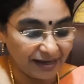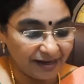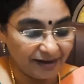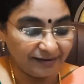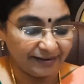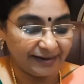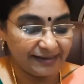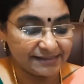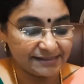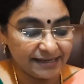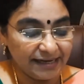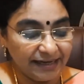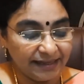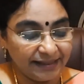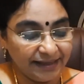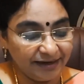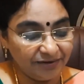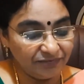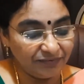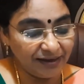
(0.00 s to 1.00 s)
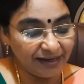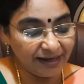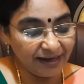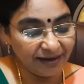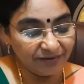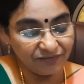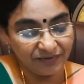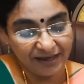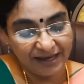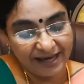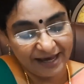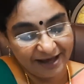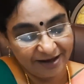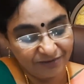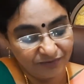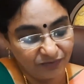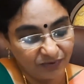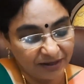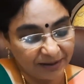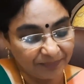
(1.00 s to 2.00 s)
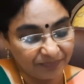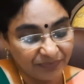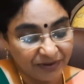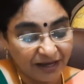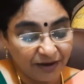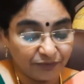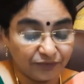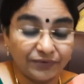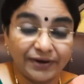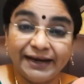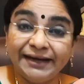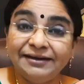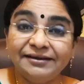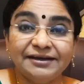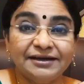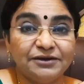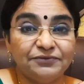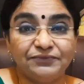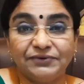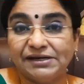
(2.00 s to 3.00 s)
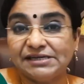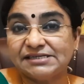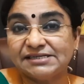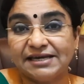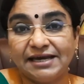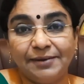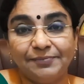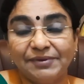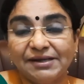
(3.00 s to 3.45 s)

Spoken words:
Right? Then we have find the difference game.